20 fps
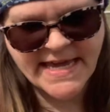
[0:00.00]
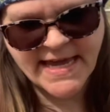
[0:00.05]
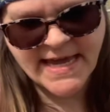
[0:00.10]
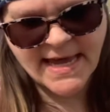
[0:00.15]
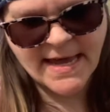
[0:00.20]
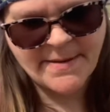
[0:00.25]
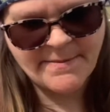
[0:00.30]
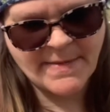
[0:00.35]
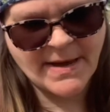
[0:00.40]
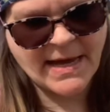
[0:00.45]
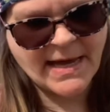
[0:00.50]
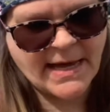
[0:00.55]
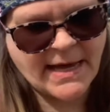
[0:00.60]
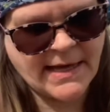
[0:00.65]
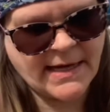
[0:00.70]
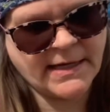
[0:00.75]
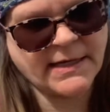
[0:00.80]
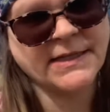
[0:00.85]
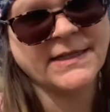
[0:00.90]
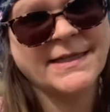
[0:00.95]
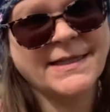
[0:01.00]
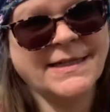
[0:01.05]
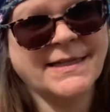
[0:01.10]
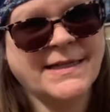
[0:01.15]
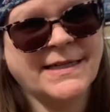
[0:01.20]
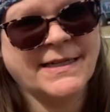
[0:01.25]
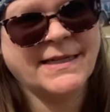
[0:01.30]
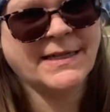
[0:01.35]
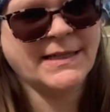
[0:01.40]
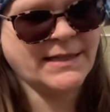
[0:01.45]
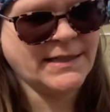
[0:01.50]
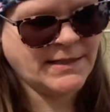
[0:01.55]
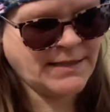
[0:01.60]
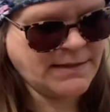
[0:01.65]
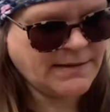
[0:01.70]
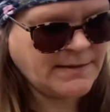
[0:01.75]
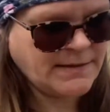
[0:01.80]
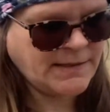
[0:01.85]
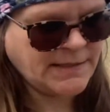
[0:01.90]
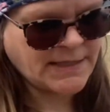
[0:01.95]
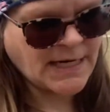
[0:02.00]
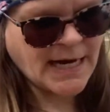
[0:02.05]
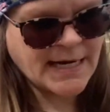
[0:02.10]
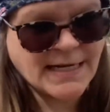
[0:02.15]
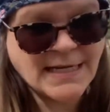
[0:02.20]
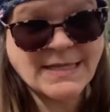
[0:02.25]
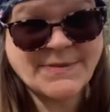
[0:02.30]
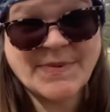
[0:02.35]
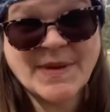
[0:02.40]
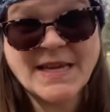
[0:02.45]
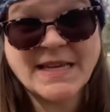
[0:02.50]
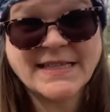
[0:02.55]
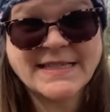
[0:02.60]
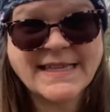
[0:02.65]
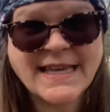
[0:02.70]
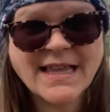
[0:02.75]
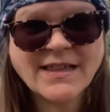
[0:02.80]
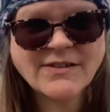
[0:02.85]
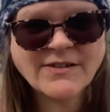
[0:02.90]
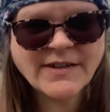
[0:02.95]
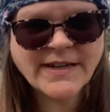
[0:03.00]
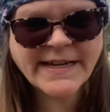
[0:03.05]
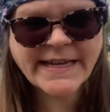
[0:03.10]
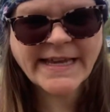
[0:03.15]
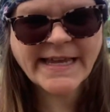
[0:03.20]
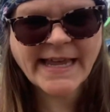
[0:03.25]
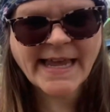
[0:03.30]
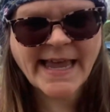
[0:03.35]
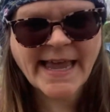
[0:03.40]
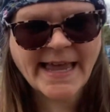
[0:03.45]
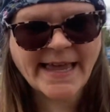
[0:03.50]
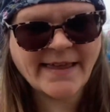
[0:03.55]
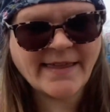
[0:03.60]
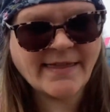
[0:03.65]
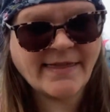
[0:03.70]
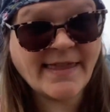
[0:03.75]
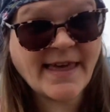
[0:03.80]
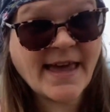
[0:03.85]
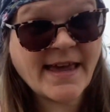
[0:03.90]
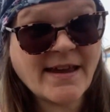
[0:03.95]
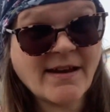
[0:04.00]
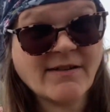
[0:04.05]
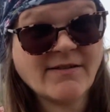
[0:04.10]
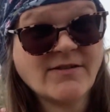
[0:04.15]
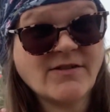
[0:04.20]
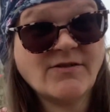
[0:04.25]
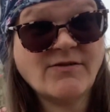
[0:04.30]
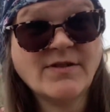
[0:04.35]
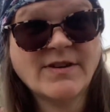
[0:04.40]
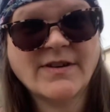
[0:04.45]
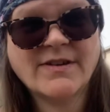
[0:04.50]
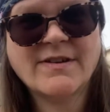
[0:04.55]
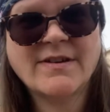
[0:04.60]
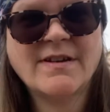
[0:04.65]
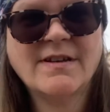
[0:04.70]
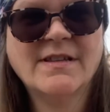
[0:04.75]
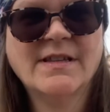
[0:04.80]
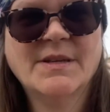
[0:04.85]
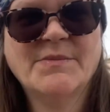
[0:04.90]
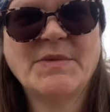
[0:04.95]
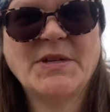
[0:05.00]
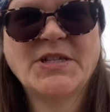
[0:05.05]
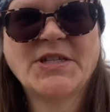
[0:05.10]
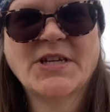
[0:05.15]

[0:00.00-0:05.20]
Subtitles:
at my Chinese pink celery, and they are doing good. Let me show